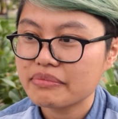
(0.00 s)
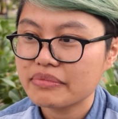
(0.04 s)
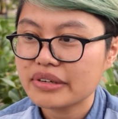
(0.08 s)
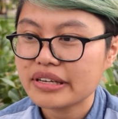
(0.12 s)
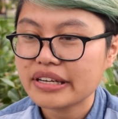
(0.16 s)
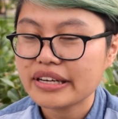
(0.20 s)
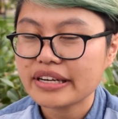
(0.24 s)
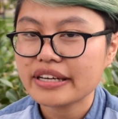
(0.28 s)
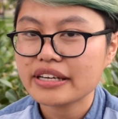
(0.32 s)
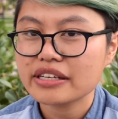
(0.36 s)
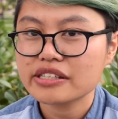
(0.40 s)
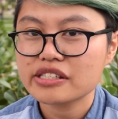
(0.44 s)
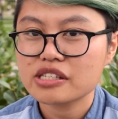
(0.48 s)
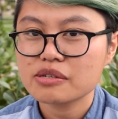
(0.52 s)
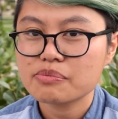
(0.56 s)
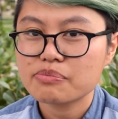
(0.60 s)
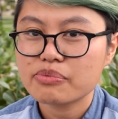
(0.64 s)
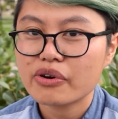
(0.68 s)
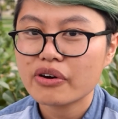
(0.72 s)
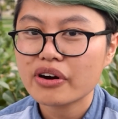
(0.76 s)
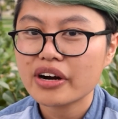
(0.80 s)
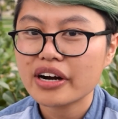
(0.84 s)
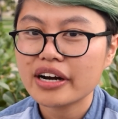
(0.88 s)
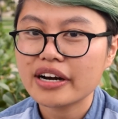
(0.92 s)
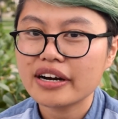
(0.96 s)
needing
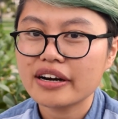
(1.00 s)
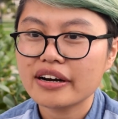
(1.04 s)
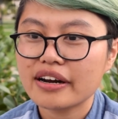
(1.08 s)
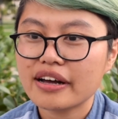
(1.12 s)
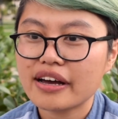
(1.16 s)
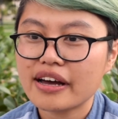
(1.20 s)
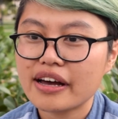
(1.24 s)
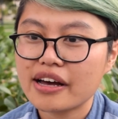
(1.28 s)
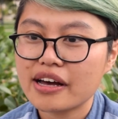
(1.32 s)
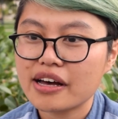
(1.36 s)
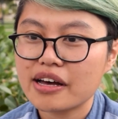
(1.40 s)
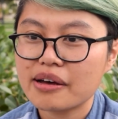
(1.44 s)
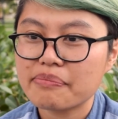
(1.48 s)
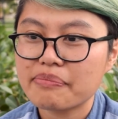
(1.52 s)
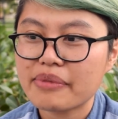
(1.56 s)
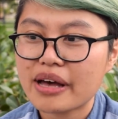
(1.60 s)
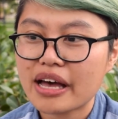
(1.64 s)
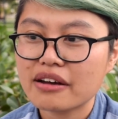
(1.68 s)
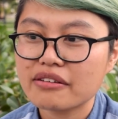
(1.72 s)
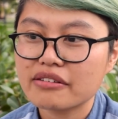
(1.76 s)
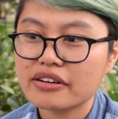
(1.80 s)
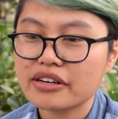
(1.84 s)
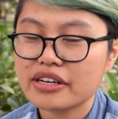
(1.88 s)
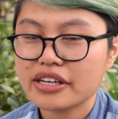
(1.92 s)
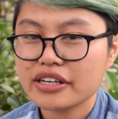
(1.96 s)
support,
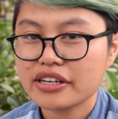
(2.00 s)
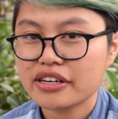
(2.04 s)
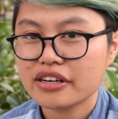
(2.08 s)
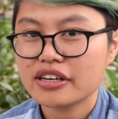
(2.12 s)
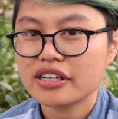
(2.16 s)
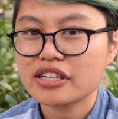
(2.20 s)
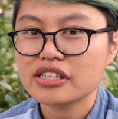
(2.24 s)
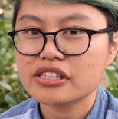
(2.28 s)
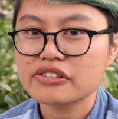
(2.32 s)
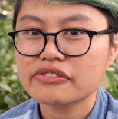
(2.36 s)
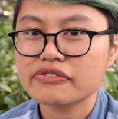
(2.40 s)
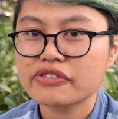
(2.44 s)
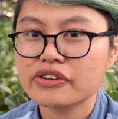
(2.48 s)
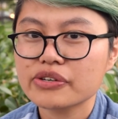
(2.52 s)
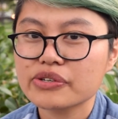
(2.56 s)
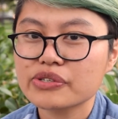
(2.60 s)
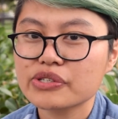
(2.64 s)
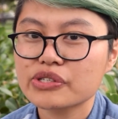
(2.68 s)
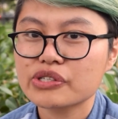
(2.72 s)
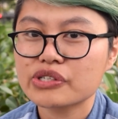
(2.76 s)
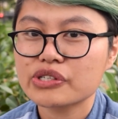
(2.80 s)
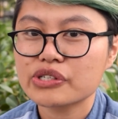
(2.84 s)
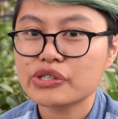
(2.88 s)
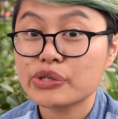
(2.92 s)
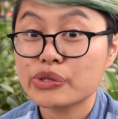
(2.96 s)
I would encourage
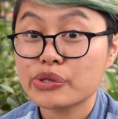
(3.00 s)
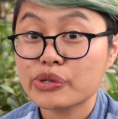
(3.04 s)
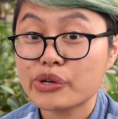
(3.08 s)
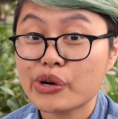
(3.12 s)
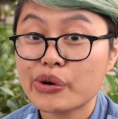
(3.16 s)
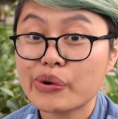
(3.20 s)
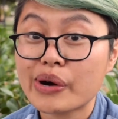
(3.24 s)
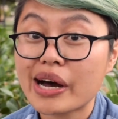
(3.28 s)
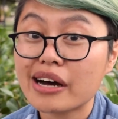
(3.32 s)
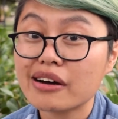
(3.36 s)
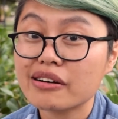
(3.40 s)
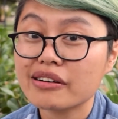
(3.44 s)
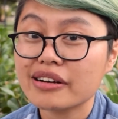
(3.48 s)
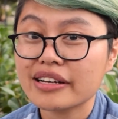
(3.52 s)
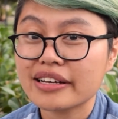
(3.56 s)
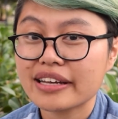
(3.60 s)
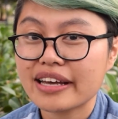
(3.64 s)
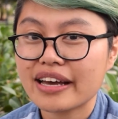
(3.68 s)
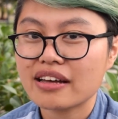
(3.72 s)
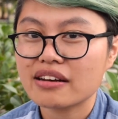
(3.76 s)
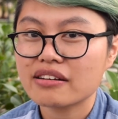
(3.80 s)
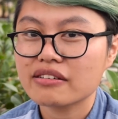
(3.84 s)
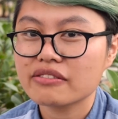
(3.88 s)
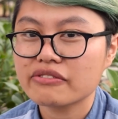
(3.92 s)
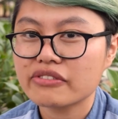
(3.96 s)
folks to go out
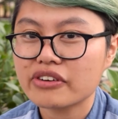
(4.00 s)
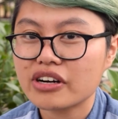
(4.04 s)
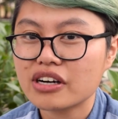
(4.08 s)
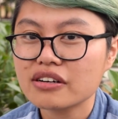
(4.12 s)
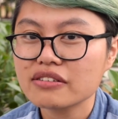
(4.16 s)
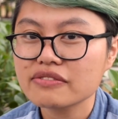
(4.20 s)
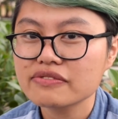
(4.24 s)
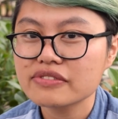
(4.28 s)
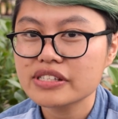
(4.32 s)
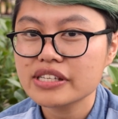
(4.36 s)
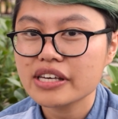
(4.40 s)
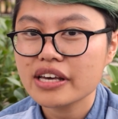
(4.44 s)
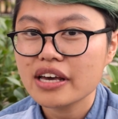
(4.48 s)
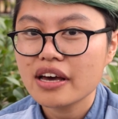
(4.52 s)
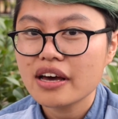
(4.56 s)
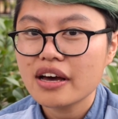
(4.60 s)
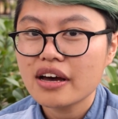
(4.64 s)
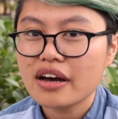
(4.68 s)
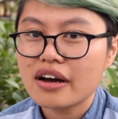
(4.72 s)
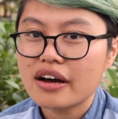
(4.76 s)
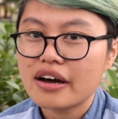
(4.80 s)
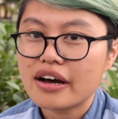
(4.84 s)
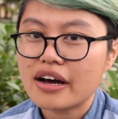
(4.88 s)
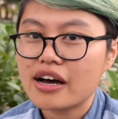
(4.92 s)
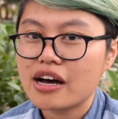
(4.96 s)
and get involved.
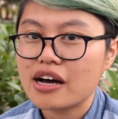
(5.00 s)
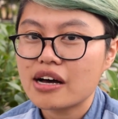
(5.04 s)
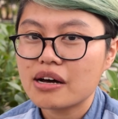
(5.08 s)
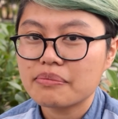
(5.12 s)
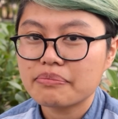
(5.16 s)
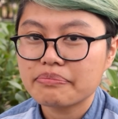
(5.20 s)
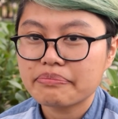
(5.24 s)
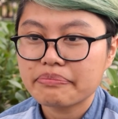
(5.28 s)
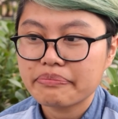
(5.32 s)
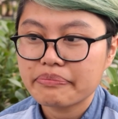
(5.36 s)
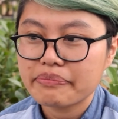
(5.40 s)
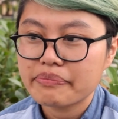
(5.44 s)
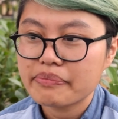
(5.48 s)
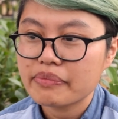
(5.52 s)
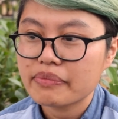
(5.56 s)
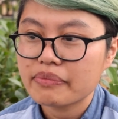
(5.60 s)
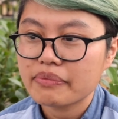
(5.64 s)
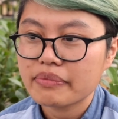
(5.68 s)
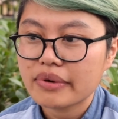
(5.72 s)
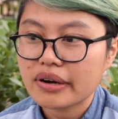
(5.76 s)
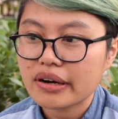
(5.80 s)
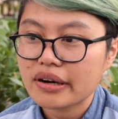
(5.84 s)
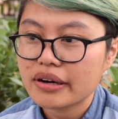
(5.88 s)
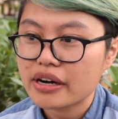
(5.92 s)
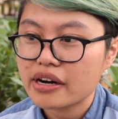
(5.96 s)

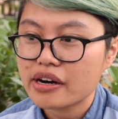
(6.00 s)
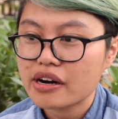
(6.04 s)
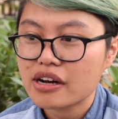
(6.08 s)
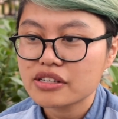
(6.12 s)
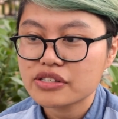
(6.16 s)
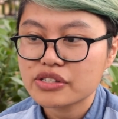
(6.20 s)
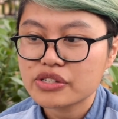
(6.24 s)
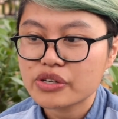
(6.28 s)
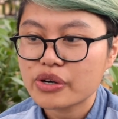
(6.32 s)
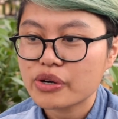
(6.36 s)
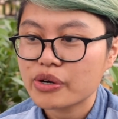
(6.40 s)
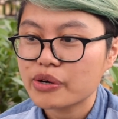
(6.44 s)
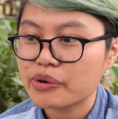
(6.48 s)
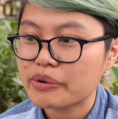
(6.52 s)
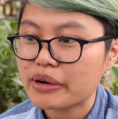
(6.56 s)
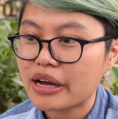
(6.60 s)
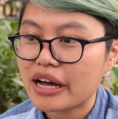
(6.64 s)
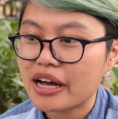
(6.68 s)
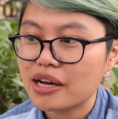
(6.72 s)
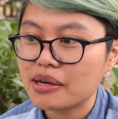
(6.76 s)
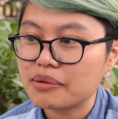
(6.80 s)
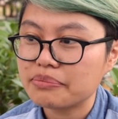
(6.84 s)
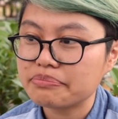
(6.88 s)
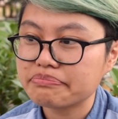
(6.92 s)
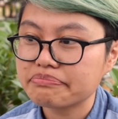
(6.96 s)
And also,
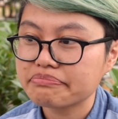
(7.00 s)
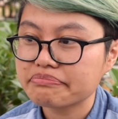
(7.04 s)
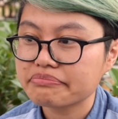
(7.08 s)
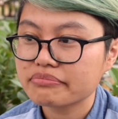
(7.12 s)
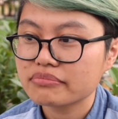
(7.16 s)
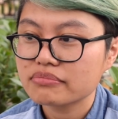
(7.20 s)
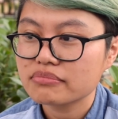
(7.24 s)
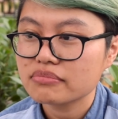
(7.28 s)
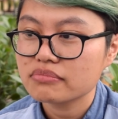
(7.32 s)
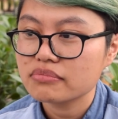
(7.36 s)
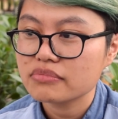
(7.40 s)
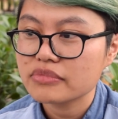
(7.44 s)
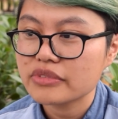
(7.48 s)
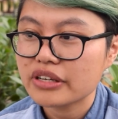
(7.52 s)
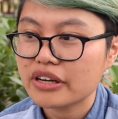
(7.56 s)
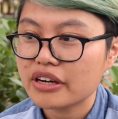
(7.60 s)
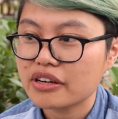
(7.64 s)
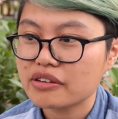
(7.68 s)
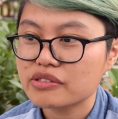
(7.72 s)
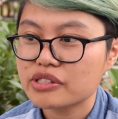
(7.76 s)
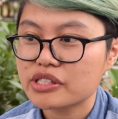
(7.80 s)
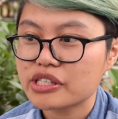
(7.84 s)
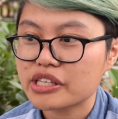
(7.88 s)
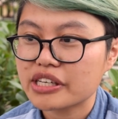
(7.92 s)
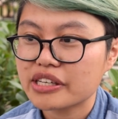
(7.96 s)

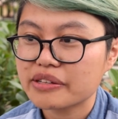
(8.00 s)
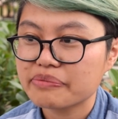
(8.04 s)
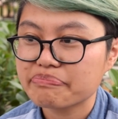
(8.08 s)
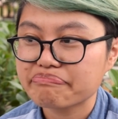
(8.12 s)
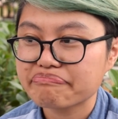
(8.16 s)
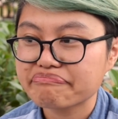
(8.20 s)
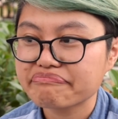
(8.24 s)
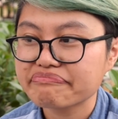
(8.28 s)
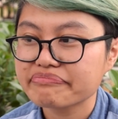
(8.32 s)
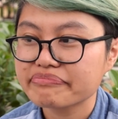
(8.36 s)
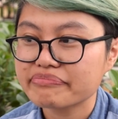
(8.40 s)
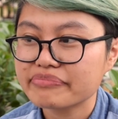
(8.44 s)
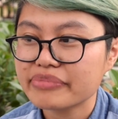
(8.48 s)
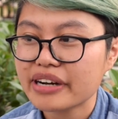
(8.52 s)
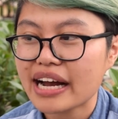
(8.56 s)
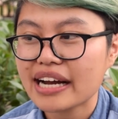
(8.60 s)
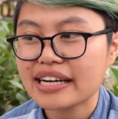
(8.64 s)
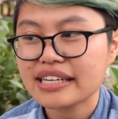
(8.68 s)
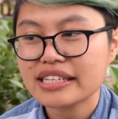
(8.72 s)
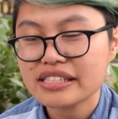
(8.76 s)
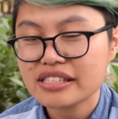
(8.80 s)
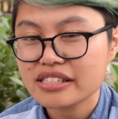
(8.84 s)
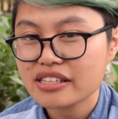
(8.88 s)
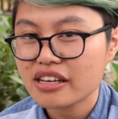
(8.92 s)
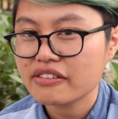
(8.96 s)
to
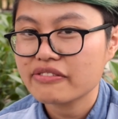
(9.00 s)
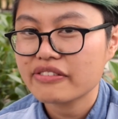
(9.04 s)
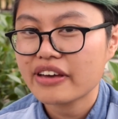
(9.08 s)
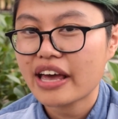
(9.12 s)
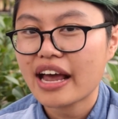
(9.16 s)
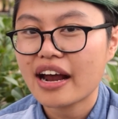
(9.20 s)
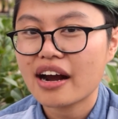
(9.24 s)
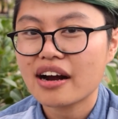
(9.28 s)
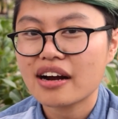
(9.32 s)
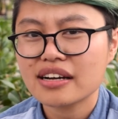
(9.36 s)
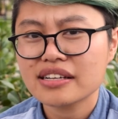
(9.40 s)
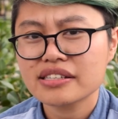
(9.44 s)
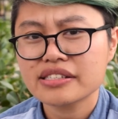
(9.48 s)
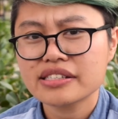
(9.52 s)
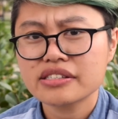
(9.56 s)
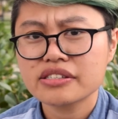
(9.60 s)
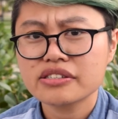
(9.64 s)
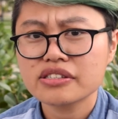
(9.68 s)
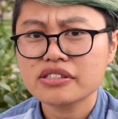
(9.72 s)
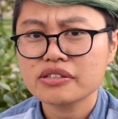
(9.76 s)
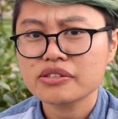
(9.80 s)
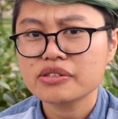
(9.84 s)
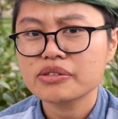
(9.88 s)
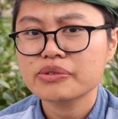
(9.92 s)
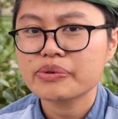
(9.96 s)
practice self-care and
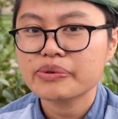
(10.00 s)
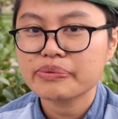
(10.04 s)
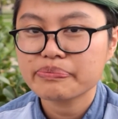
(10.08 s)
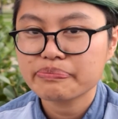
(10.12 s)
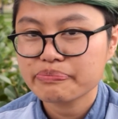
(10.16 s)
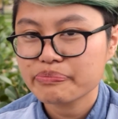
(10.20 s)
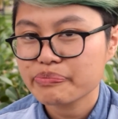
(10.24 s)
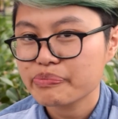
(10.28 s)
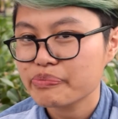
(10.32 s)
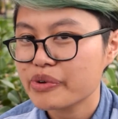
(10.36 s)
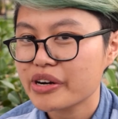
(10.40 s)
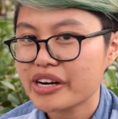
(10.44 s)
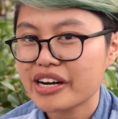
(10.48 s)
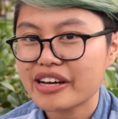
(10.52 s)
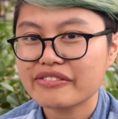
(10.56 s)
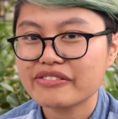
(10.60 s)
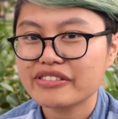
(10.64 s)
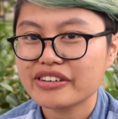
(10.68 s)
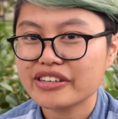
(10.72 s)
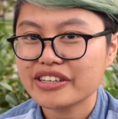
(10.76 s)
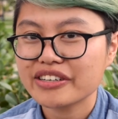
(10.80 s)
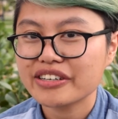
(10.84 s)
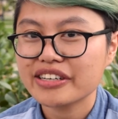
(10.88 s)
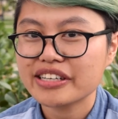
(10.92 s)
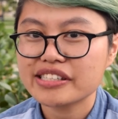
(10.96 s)
do
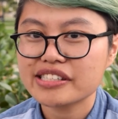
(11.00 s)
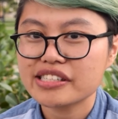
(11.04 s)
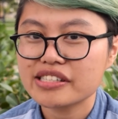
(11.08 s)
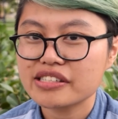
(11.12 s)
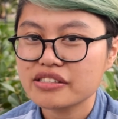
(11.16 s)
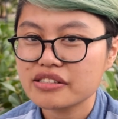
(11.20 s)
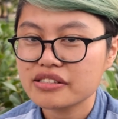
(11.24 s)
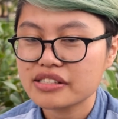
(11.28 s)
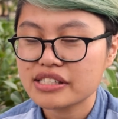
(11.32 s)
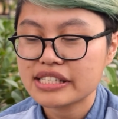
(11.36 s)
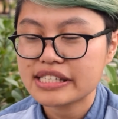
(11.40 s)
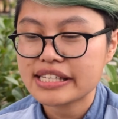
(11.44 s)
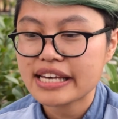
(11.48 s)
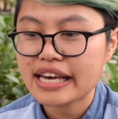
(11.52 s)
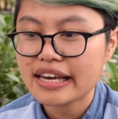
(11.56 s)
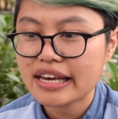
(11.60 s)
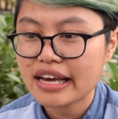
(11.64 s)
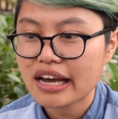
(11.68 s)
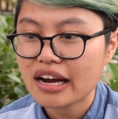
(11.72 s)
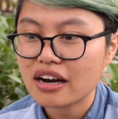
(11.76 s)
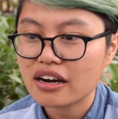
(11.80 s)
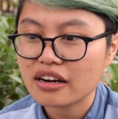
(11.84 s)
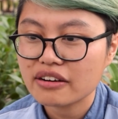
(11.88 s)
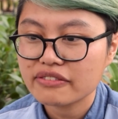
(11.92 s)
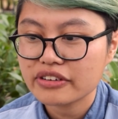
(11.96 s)
whatever you need to do to take
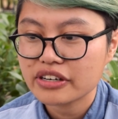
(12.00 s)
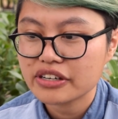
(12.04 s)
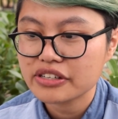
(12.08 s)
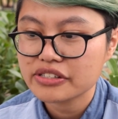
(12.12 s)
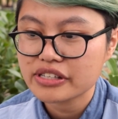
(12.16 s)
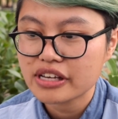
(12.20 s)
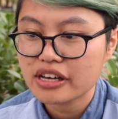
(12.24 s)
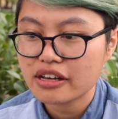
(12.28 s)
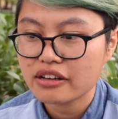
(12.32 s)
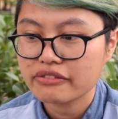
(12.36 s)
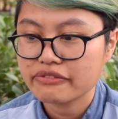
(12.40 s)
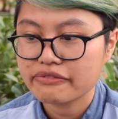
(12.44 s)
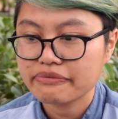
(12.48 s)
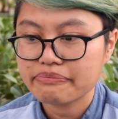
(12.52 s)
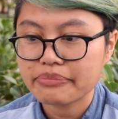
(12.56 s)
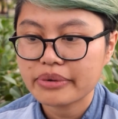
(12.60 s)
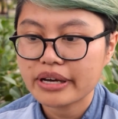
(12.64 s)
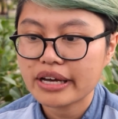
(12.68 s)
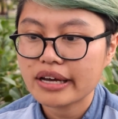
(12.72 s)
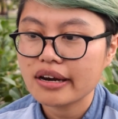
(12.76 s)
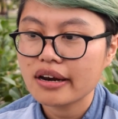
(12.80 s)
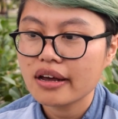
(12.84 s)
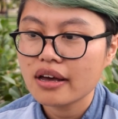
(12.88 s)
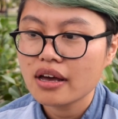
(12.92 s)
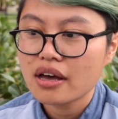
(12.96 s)
care of yourself.
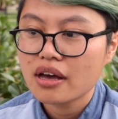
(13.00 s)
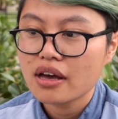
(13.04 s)
But